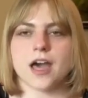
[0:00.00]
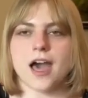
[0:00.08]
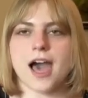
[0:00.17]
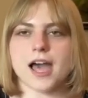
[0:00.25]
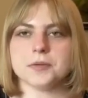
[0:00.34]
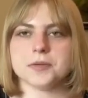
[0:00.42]

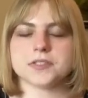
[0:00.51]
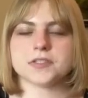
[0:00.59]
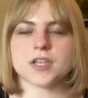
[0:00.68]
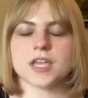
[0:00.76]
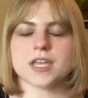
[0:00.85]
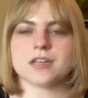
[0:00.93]
I would
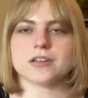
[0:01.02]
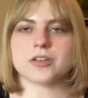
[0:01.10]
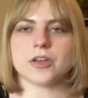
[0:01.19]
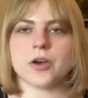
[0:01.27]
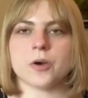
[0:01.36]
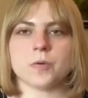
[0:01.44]
say
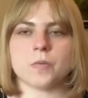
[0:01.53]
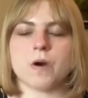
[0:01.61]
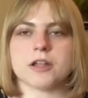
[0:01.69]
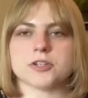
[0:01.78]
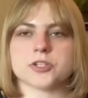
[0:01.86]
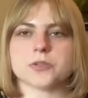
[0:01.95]
go
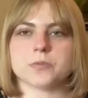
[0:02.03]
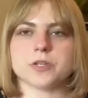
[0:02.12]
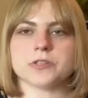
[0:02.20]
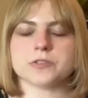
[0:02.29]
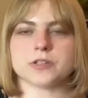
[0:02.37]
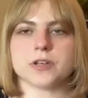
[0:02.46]
watch
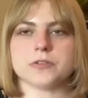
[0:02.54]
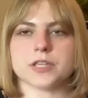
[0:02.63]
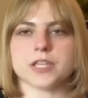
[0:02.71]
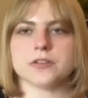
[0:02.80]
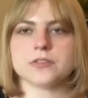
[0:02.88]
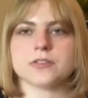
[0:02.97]
Wheels No
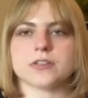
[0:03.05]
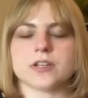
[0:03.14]
Heels,